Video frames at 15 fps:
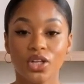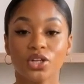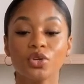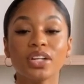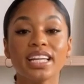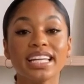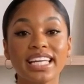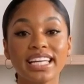You
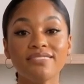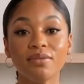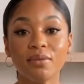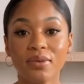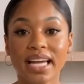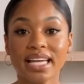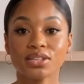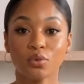can even
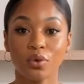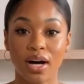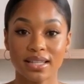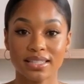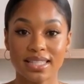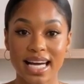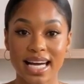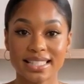paste raw
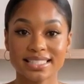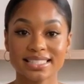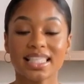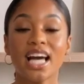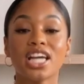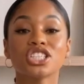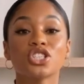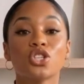text
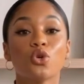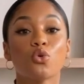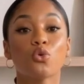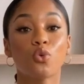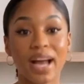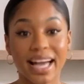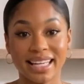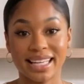
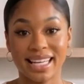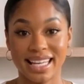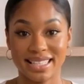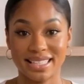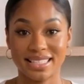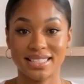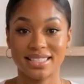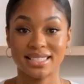directly
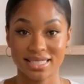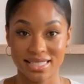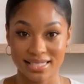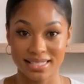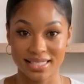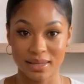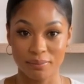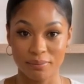into the
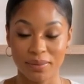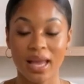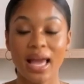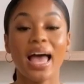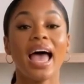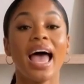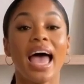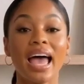system.
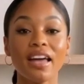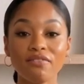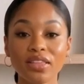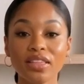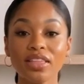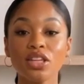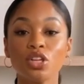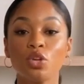
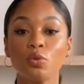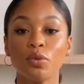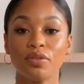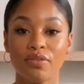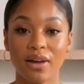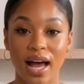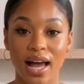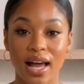Everything you
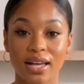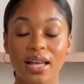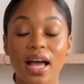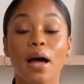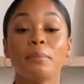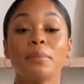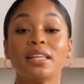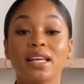provide
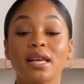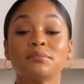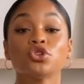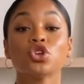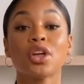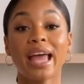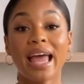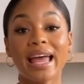becomes
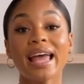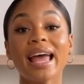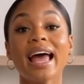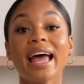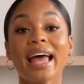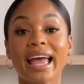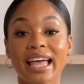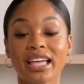your
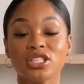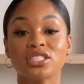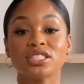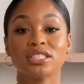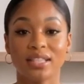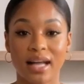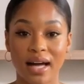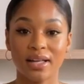AI
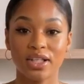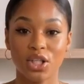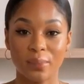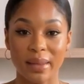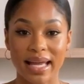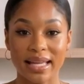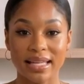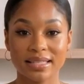agent's knowledge
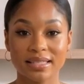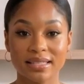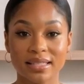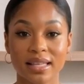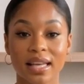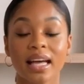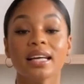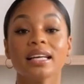base.
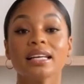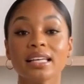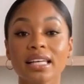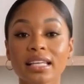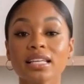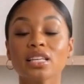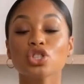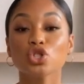
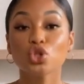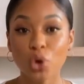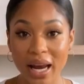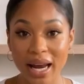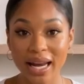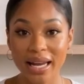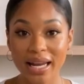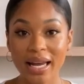Click
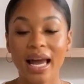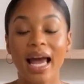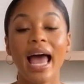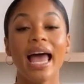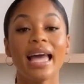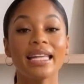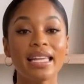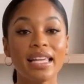Train
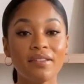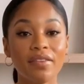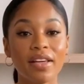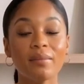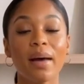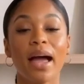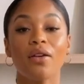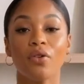and give it
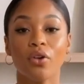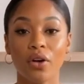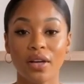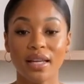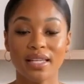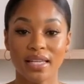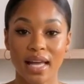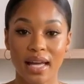about
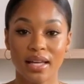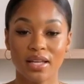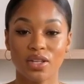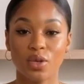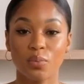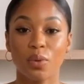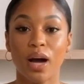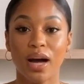30 seconds
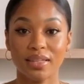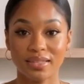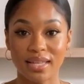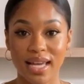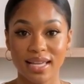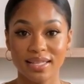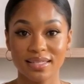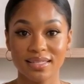to
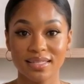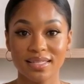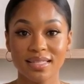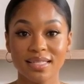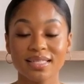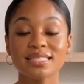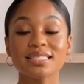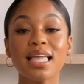process.
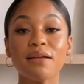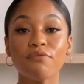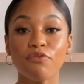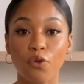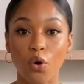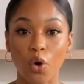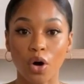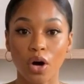Step
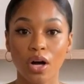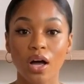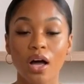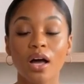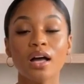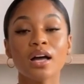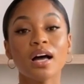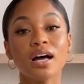4,
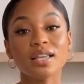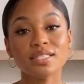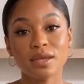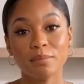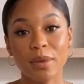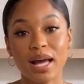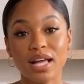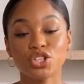
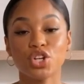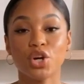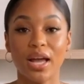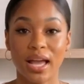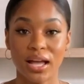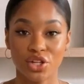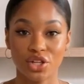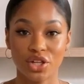customize your
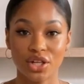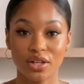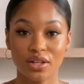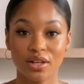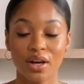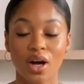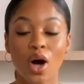agent.